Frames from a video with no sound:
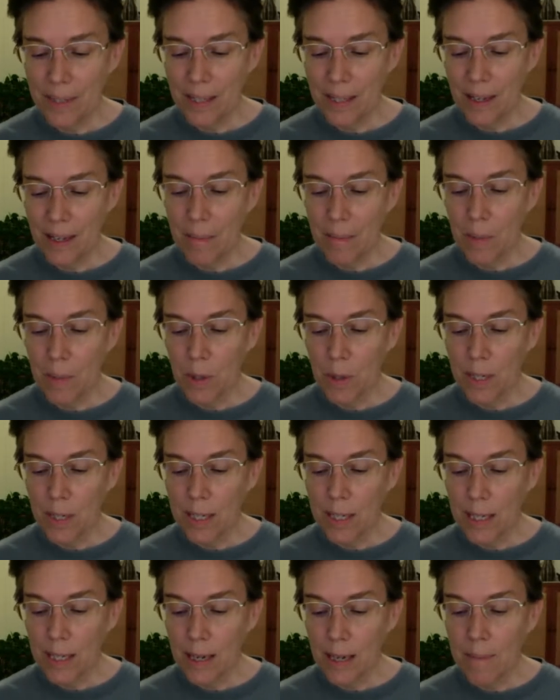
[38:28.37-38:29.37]

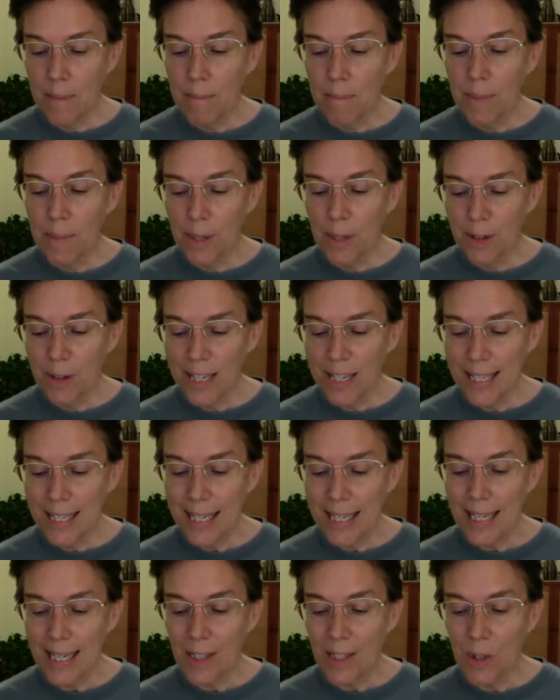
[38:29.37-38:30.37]

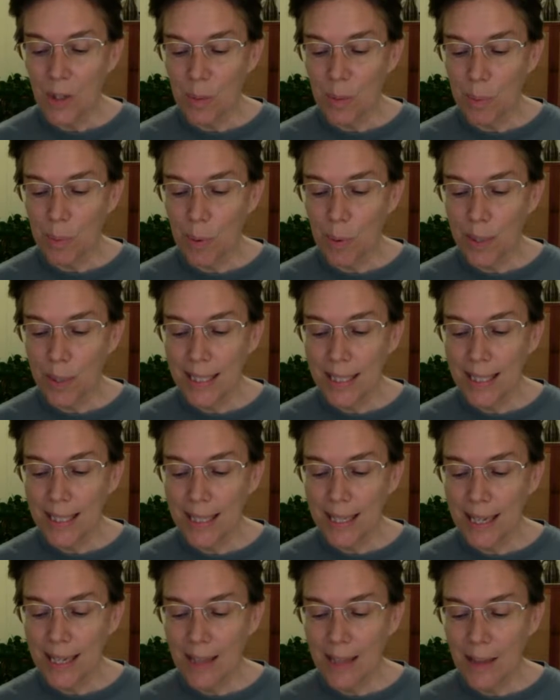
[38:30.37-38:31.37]
Immunity to
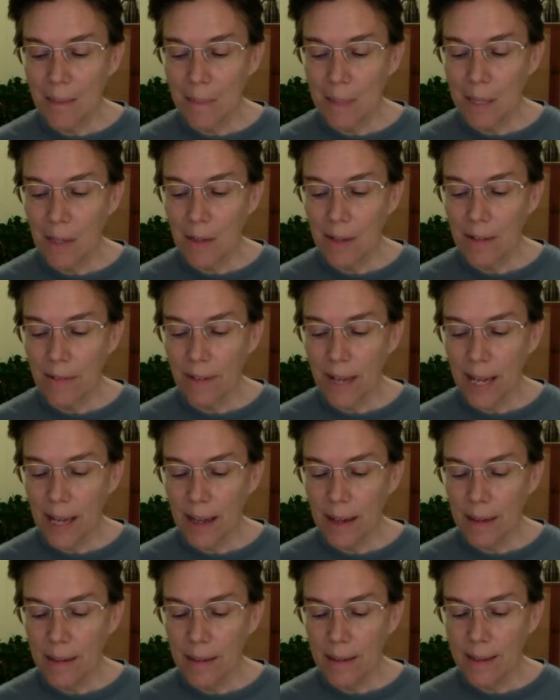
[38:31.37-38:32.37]
poison in the middle of
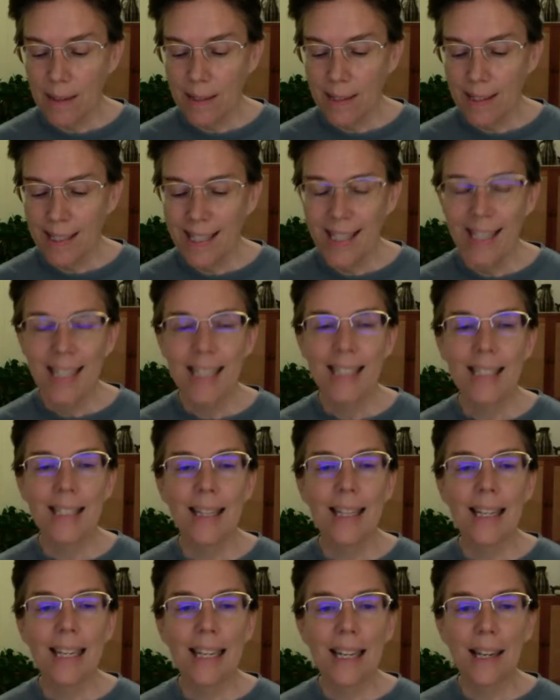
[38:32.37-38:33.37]
hell is
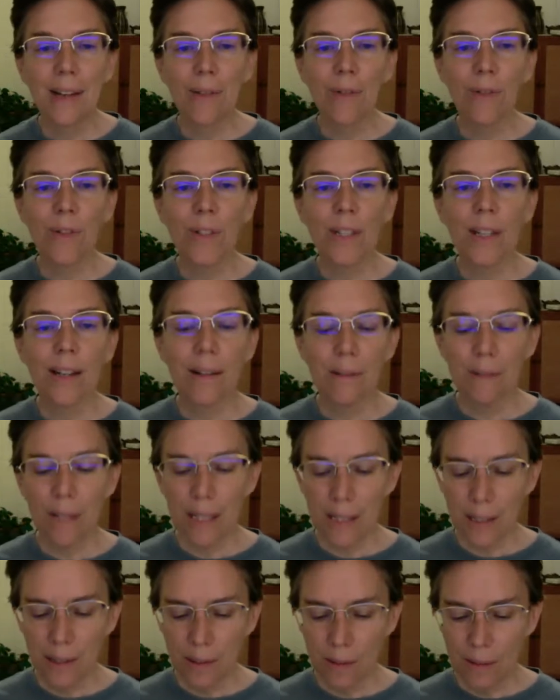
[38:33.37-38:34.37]
the gift of
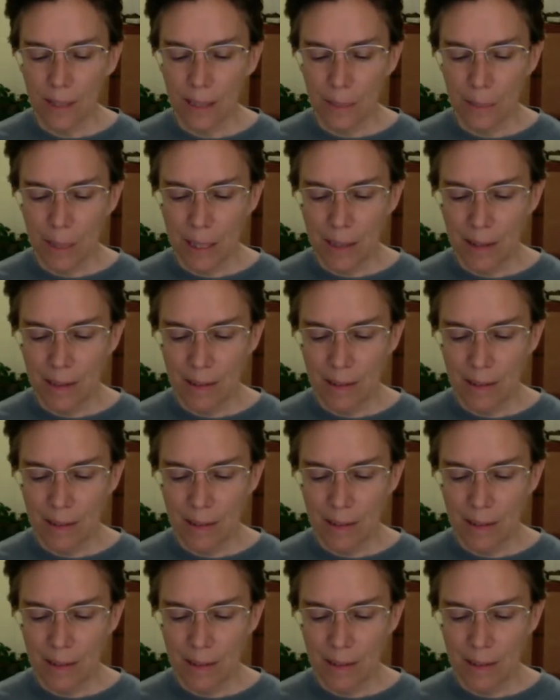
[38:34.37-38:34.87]
this agreement.